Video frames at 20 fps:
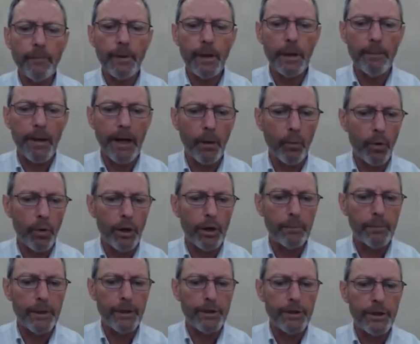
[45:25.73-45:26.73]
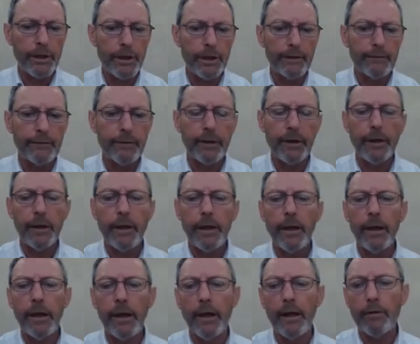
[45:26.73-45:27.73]
about what can be achieved,
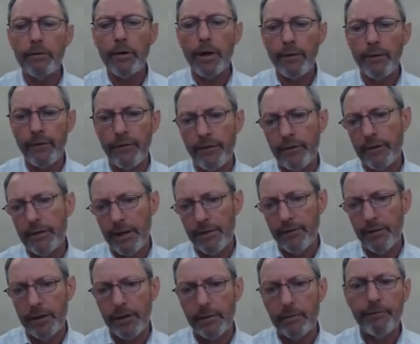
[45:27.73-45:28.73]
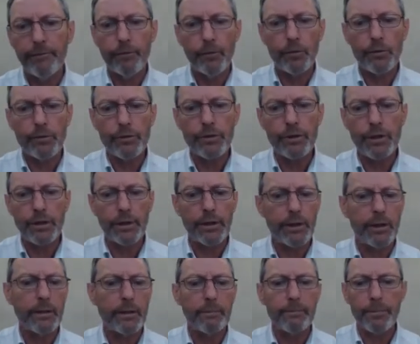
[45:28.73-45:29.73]
uh, rather than giving them false
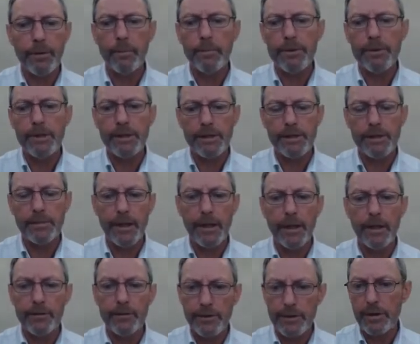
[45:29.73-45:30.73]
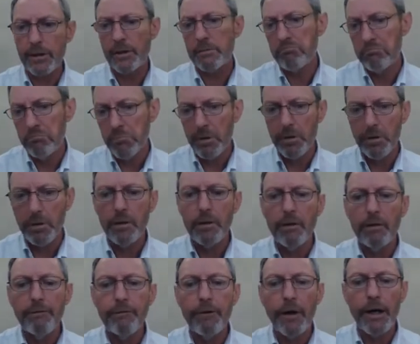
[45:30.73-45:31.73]
uh, promises about um,
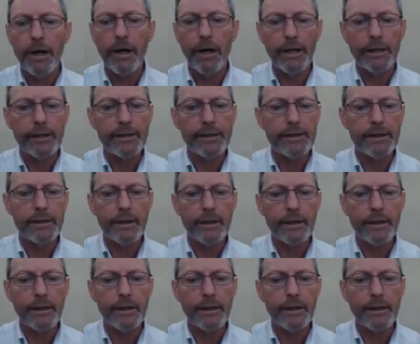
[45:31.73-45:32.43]
finite uh,